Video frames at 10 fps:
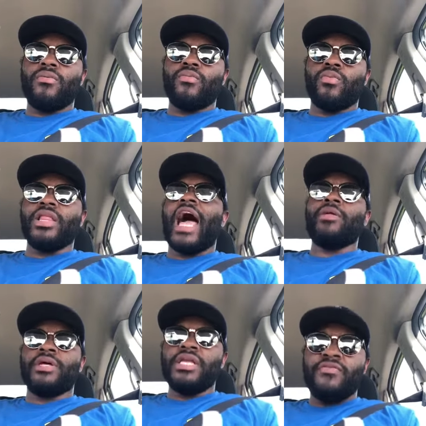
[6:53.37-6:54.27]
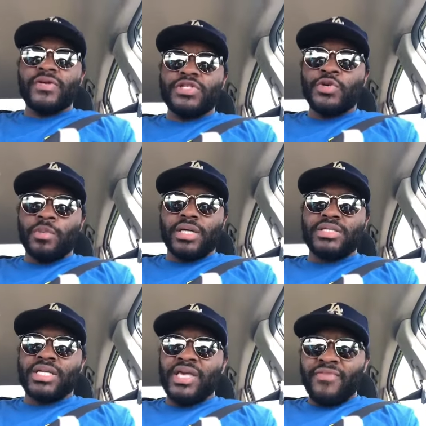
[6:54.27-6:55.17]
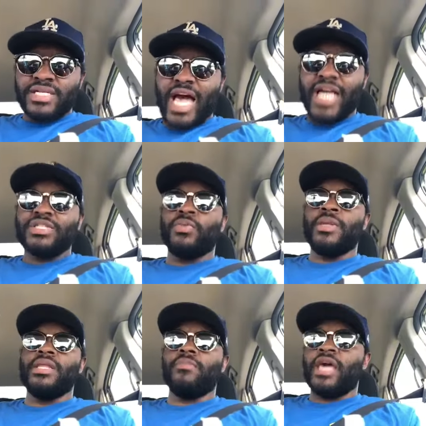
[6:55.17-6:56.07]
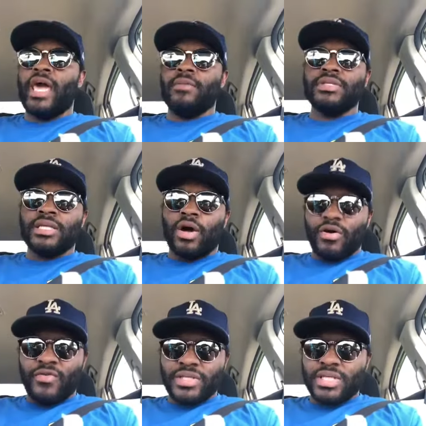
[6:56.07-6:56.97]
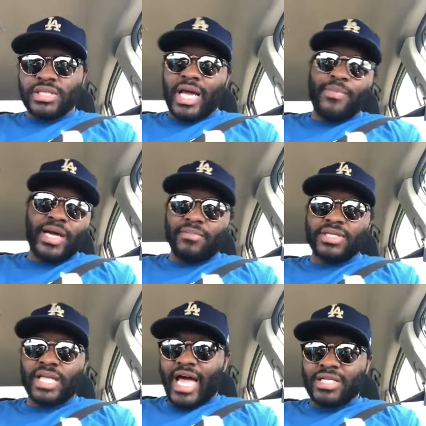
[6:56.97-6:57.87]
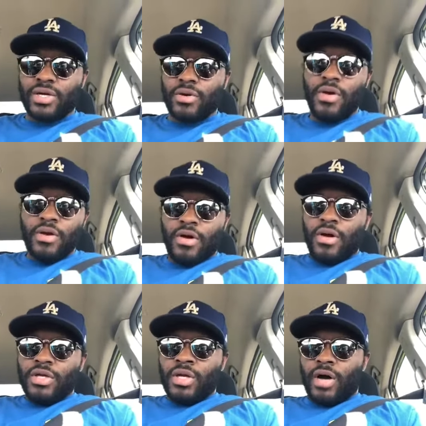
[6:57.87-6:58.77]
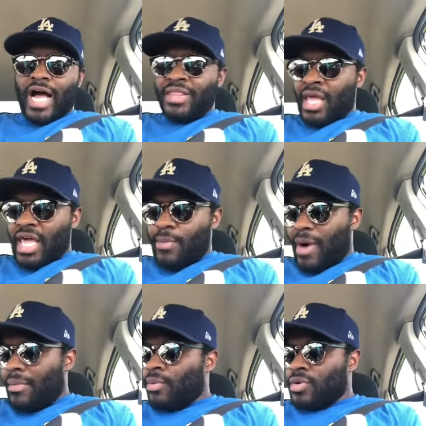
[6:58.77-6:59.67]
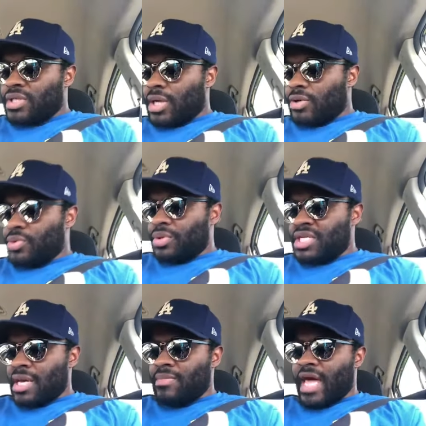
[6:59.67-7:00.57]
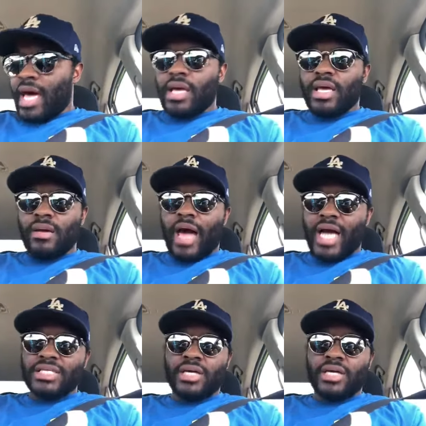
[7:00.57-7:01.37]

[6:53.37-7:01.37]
rely on the defense too much. The defense has to win them games, and the offense does not pick up the slack. So you know, I think he probably wants to go to a team that has a